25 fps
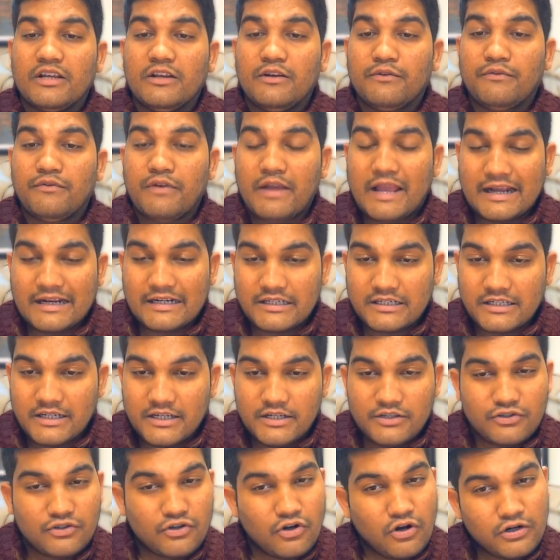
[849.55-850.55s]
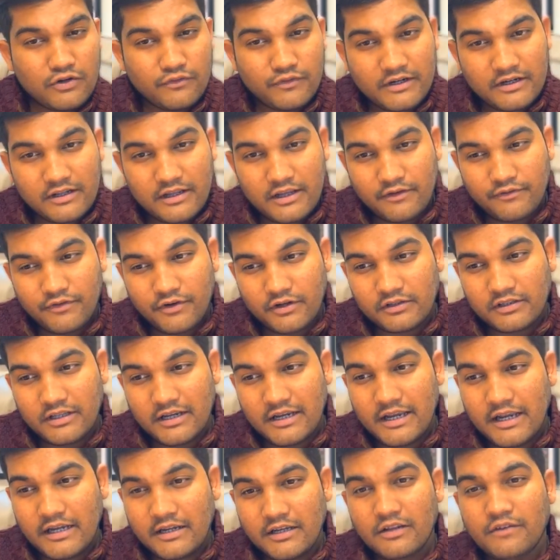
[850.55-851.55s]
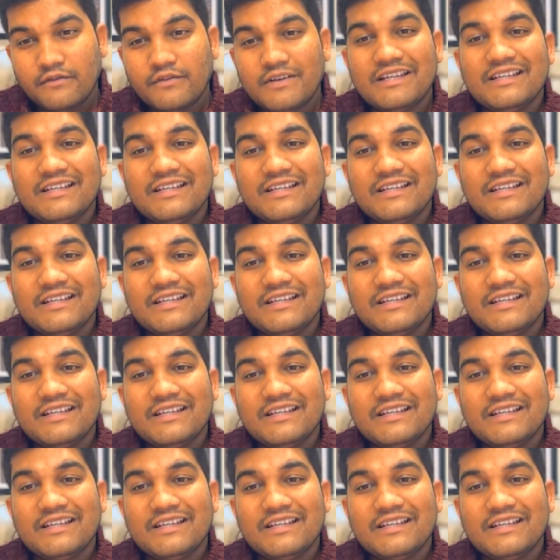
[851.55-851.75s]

in fact, is not working for the native.